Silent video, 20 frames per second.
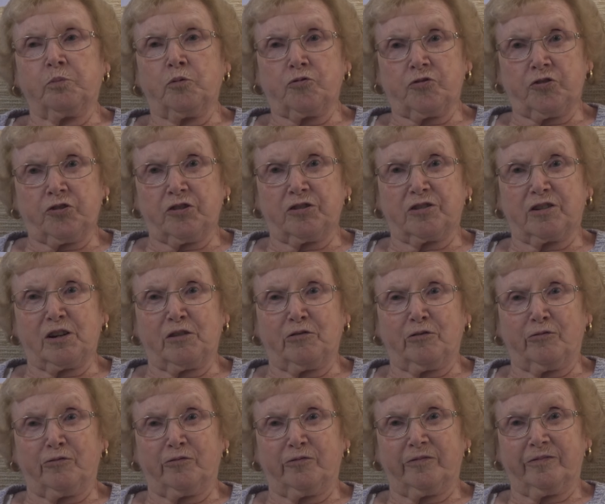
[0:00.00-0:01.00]
push
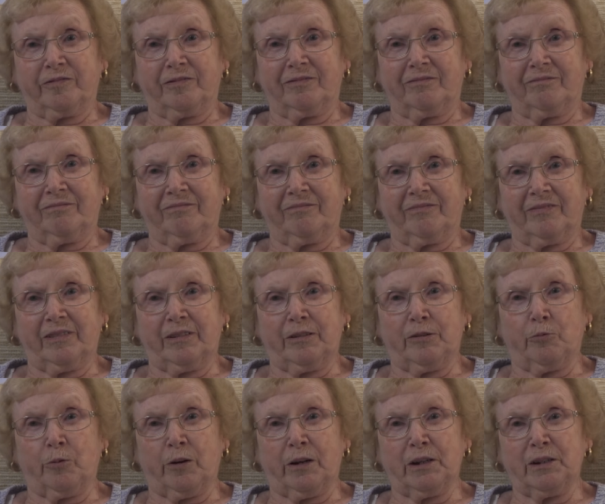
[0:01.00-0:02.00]
yourself, in
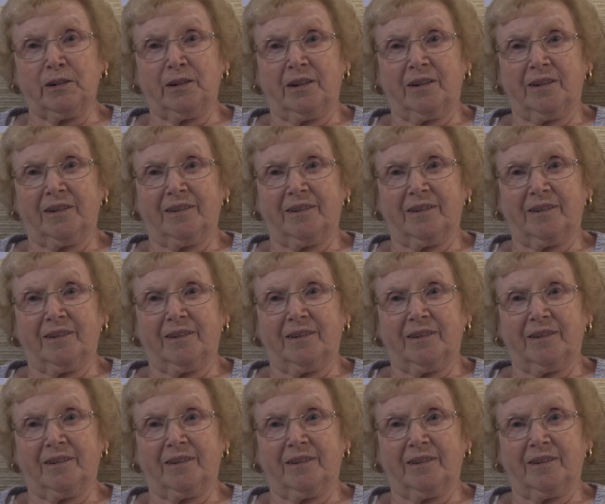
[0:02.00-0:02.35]
a way,